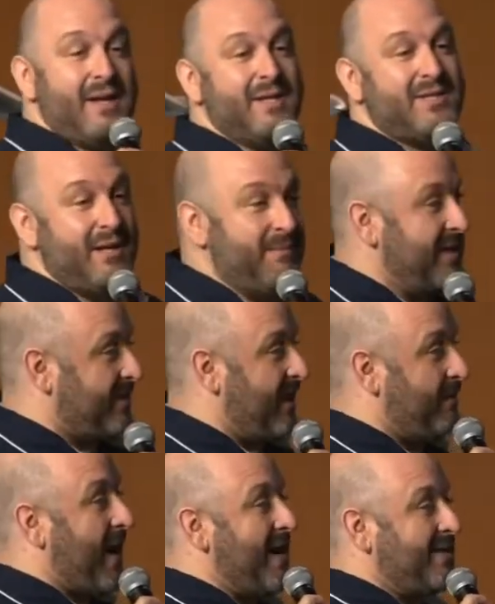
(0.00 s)
They didn't see me as
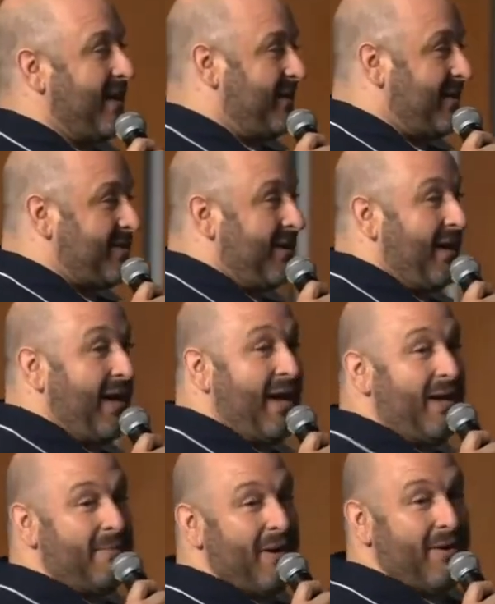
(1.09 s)
their paisan. They say,
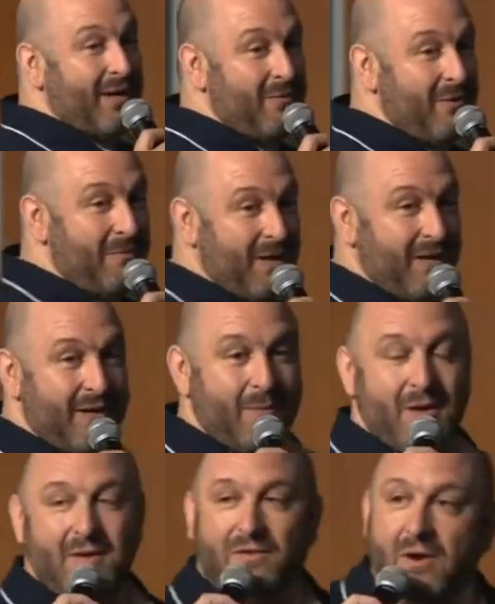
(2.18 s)
hey, American with money.
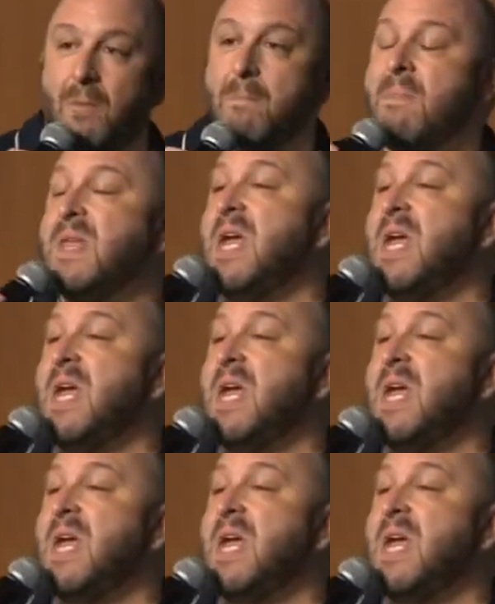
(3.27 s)
Come on, let's go.